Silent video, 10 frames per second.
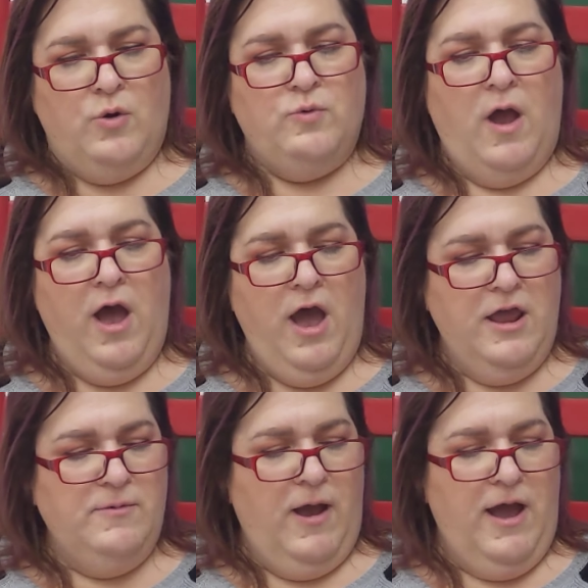
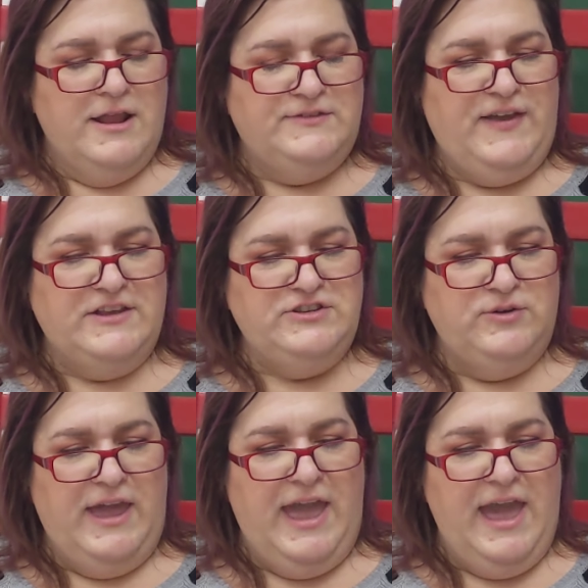"Run, run, as fast as you
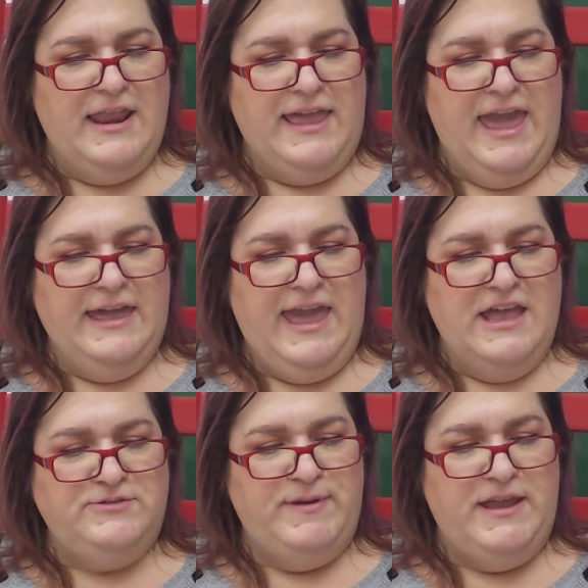can. You can't
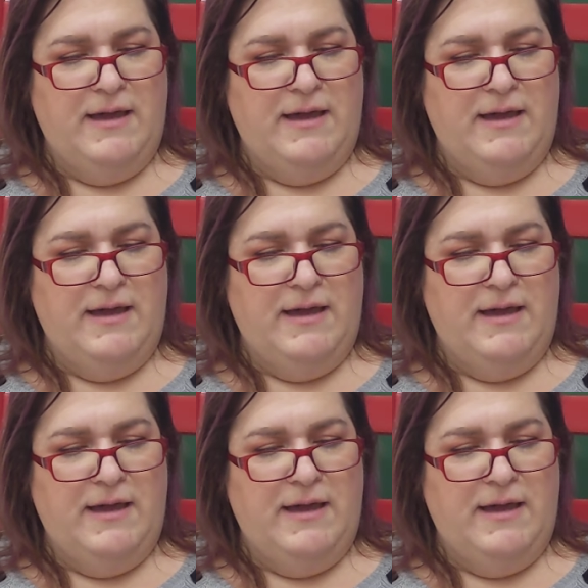catch me.